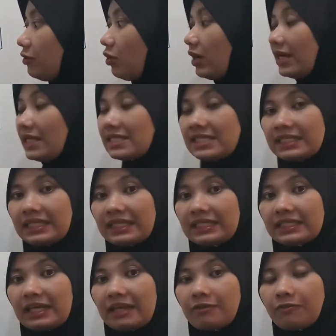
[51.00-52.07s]
your answer
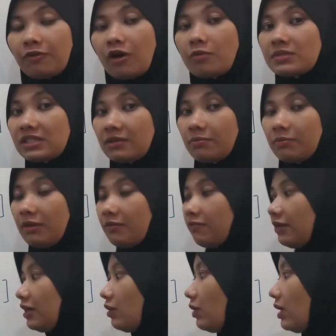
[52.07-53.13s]
in that form, simplify your